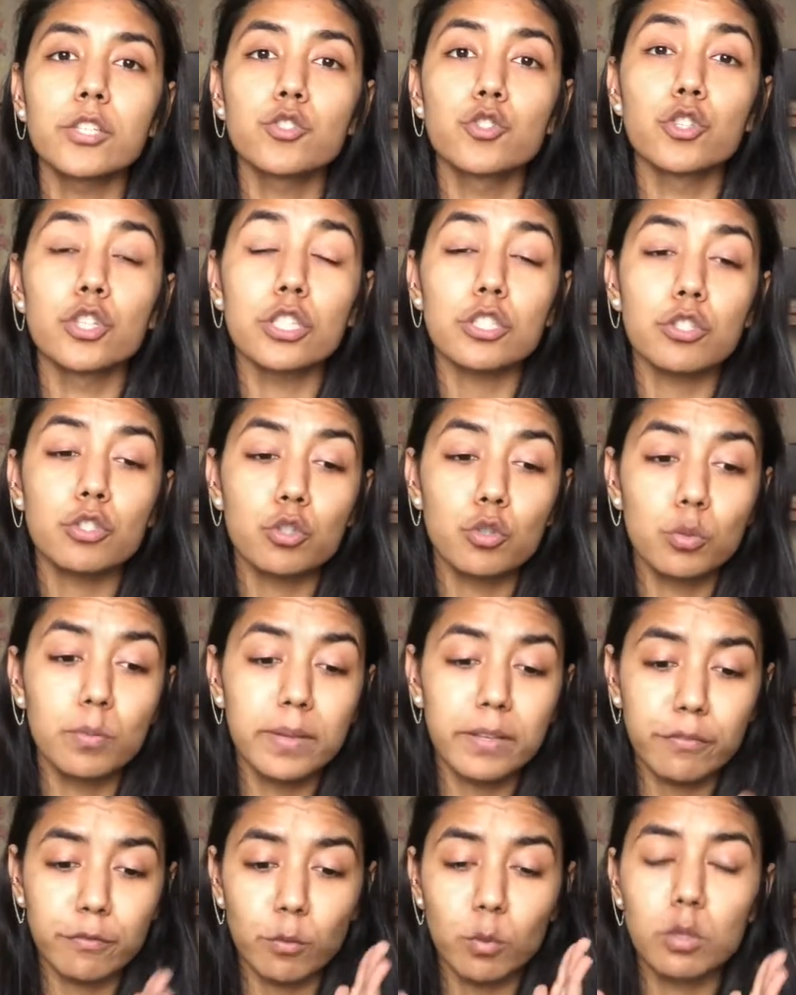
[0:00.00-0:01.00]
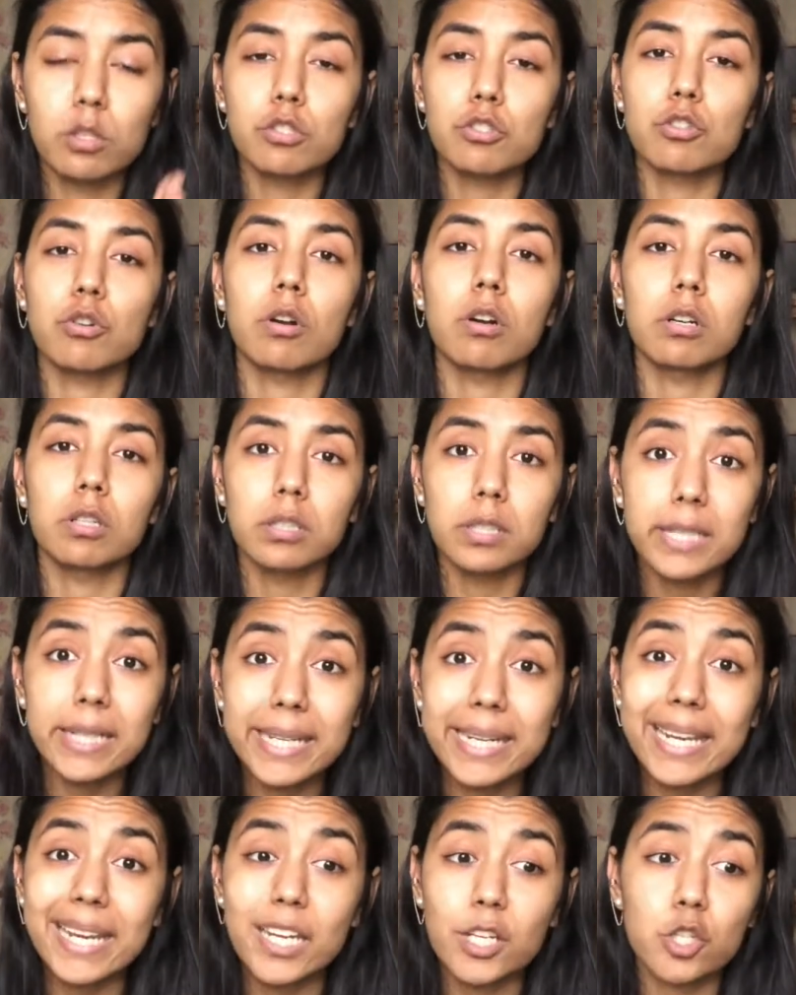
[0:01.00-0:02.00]
just to be focused on
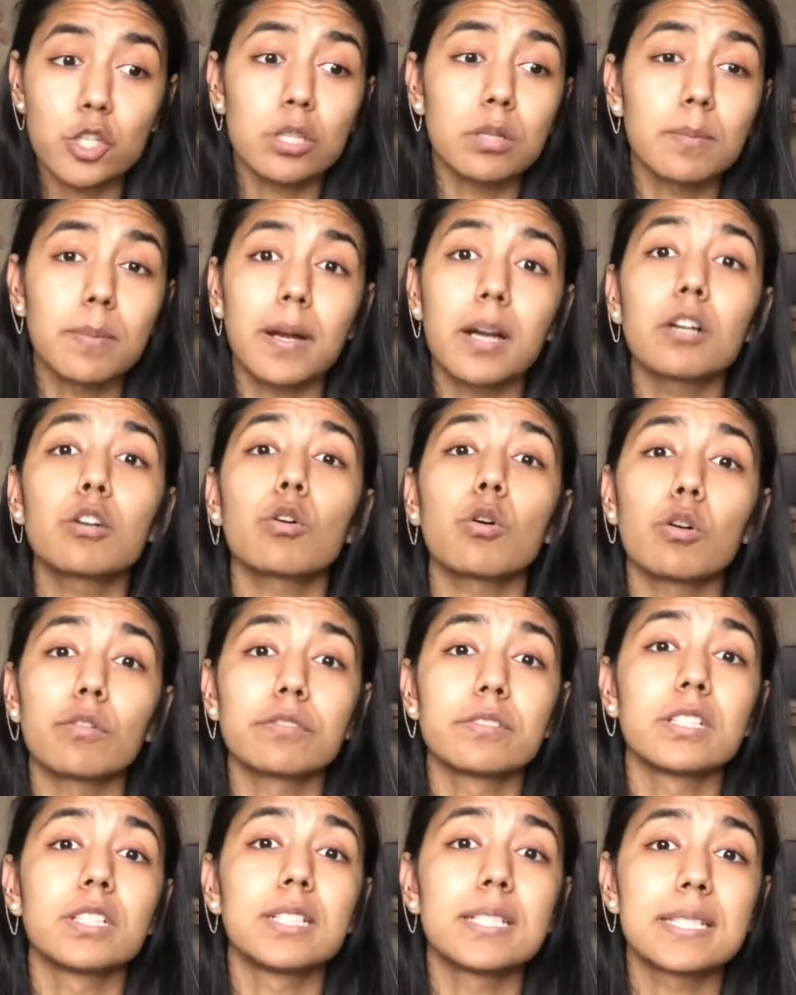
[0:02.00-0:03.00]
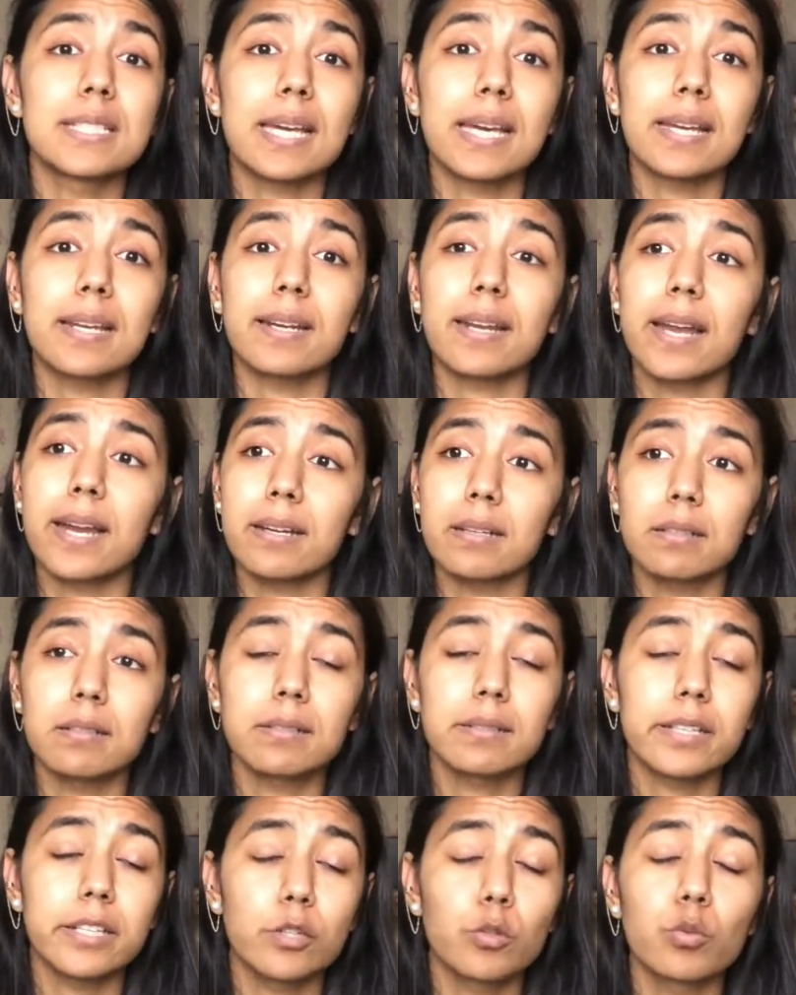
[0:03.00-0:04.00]
creation part of the design
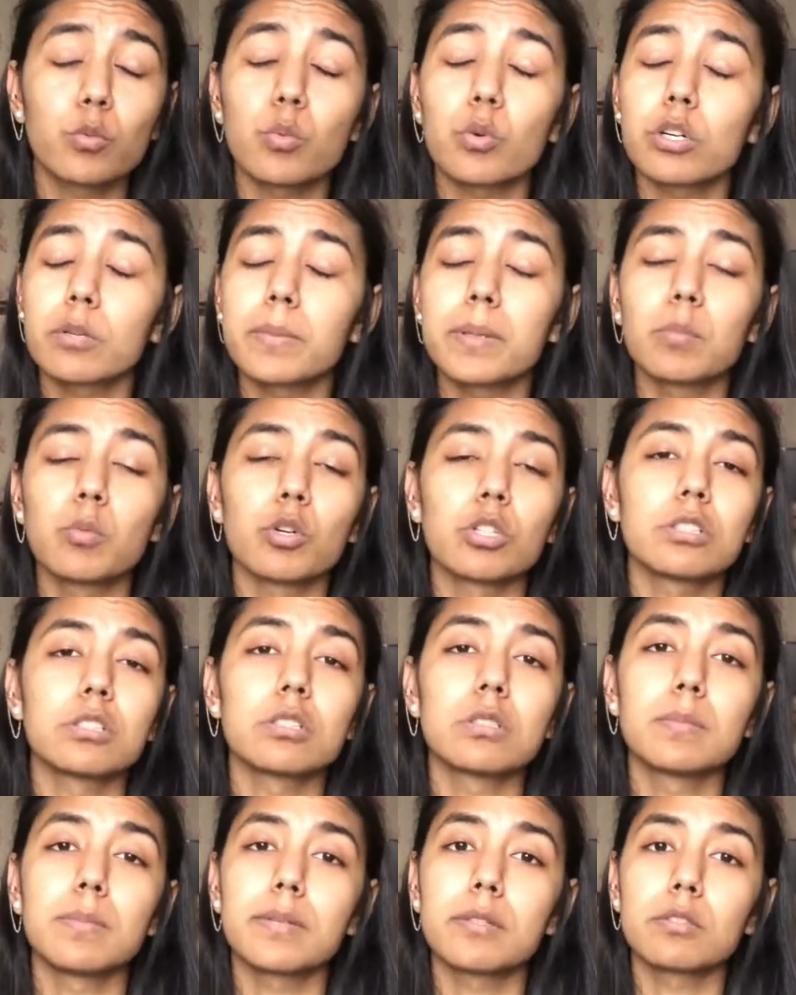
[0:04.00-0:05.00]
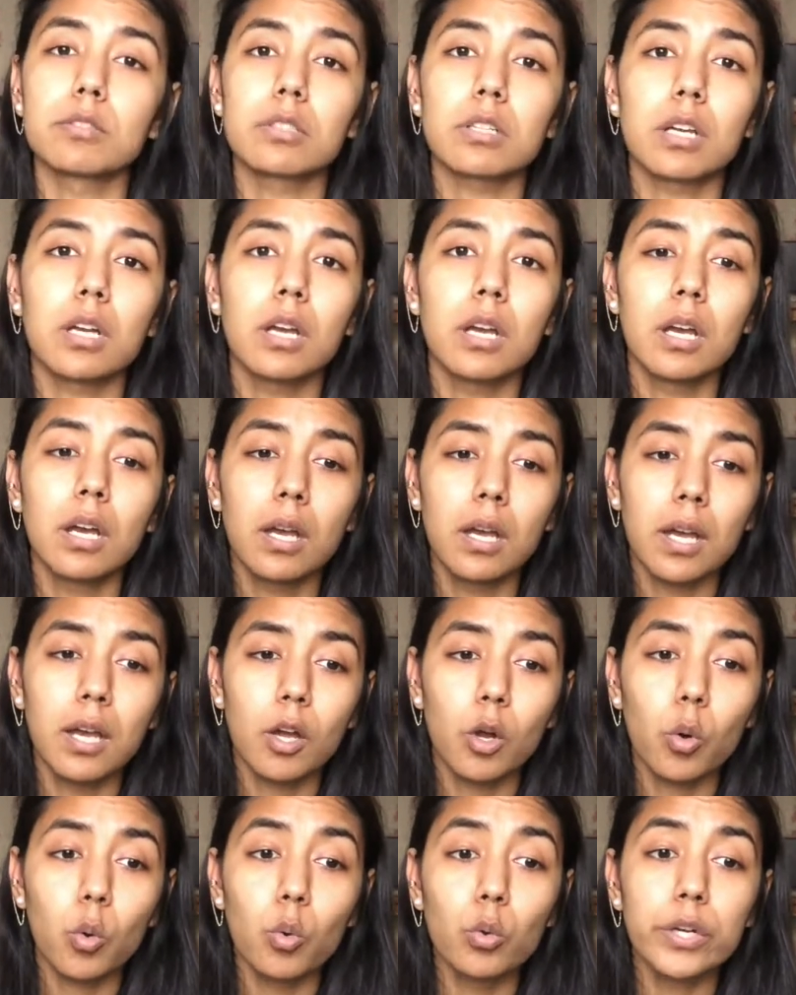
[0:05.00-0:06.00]
and they don't want to be bothered about
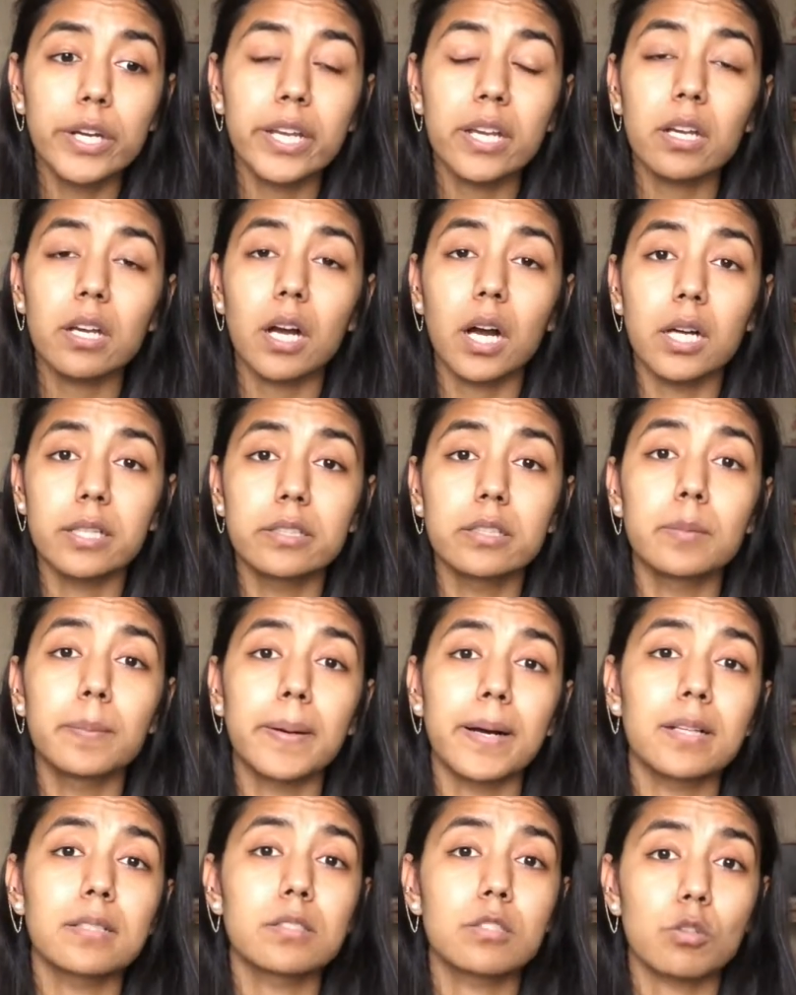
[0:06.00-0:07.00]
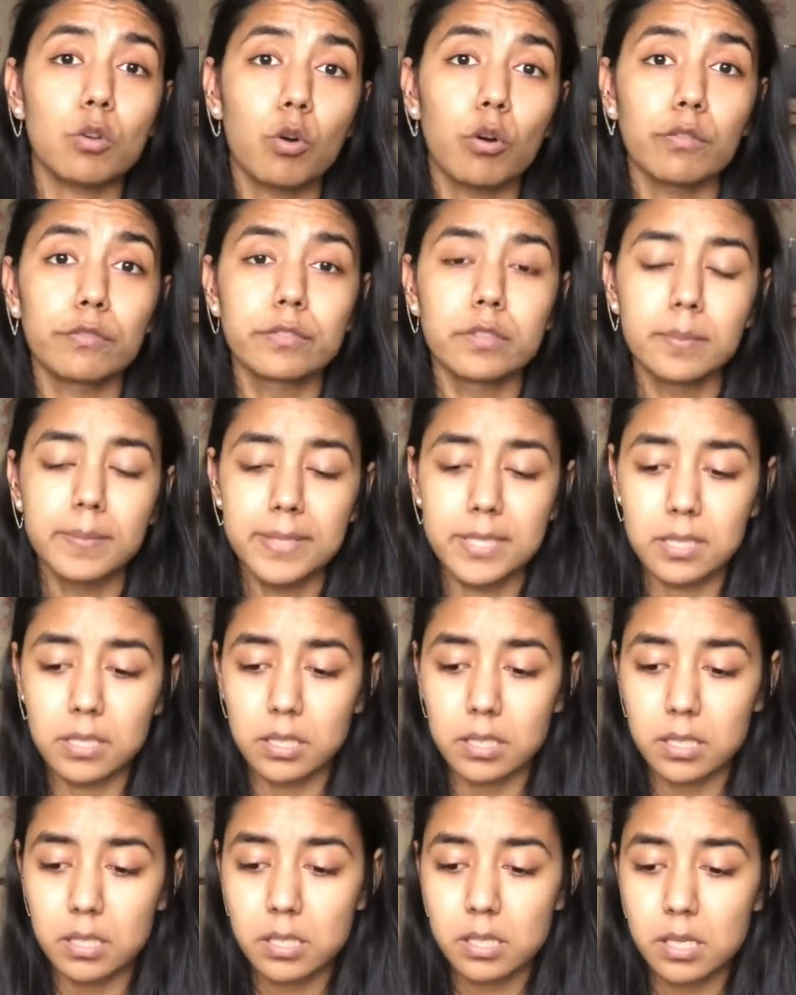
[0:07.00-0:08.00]
owning other parts of the
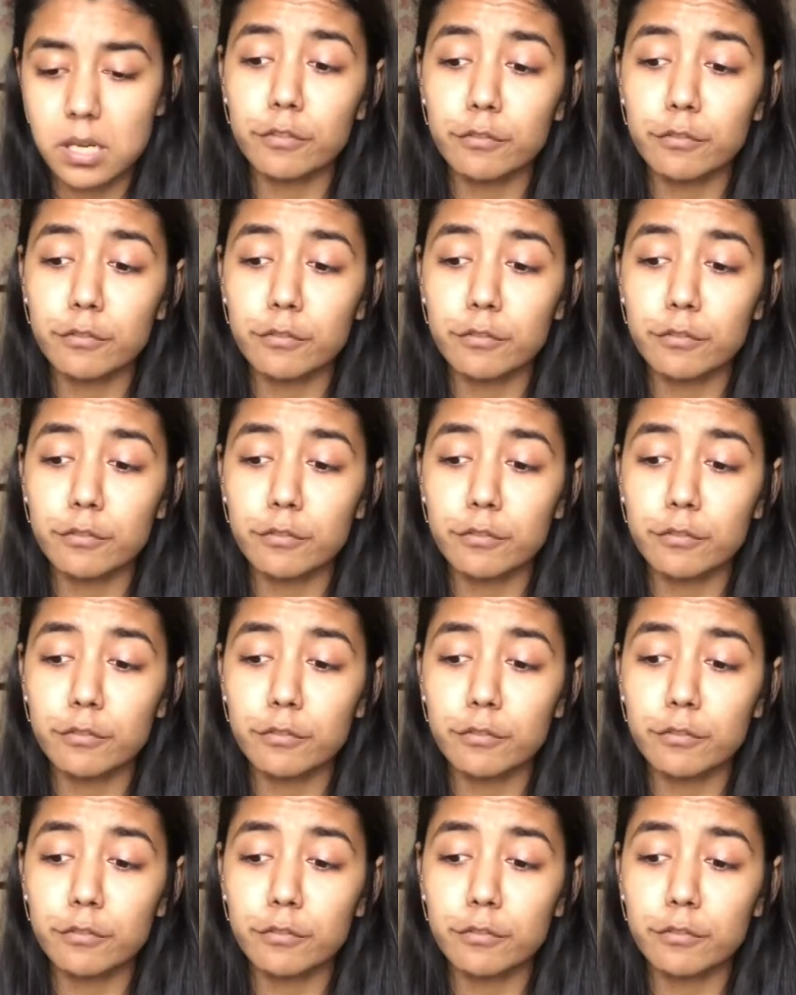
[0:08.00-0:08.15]
business.